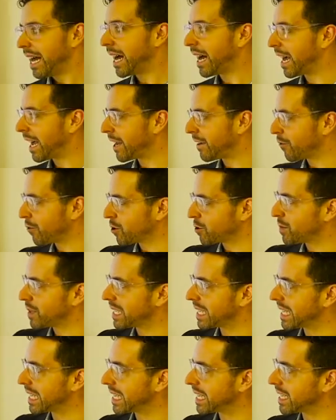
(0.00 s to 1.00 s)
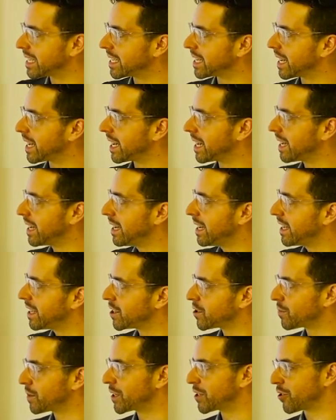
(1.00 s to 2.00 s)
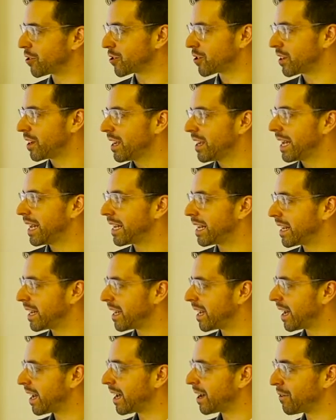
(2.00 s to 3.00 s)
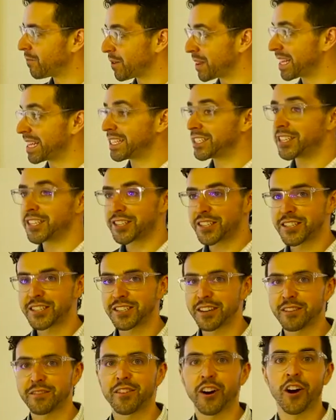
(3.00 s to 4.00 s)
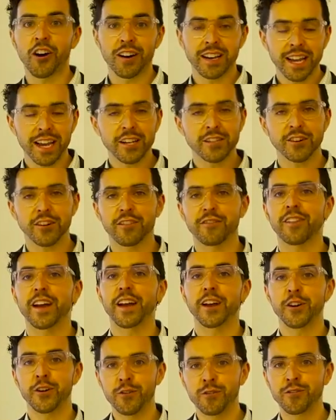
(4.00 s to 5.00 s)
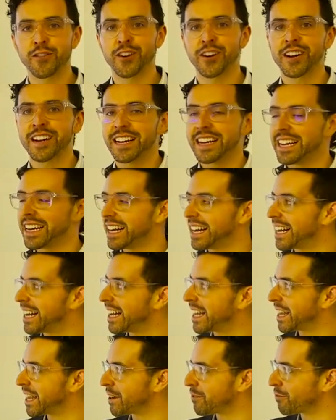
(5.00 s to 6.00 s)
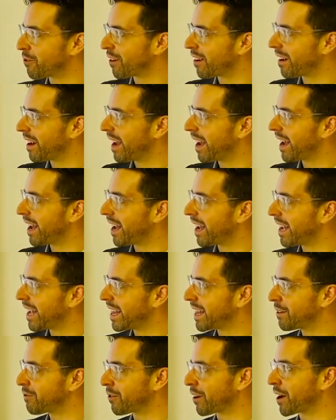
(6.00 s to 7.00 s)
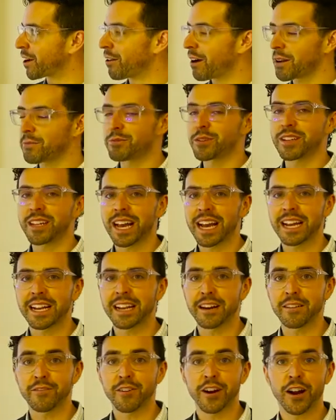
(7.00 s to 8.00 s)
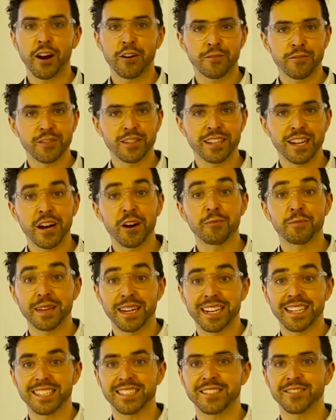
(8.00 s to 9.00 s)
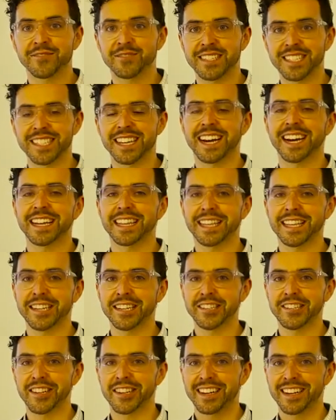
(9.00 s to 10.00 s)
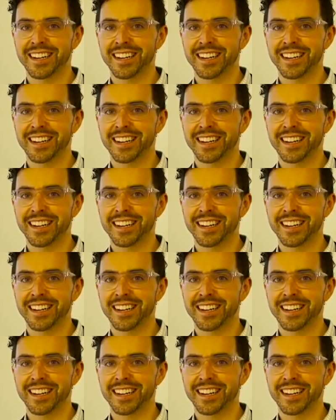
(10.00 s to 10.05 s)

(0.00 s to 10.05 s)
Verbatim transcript: Uh, and of course, we did this uh, this research in uh, with the assistance of RDH out of Vancouver. Uh, they were uh, they were incredible and very helpful in helping us to design this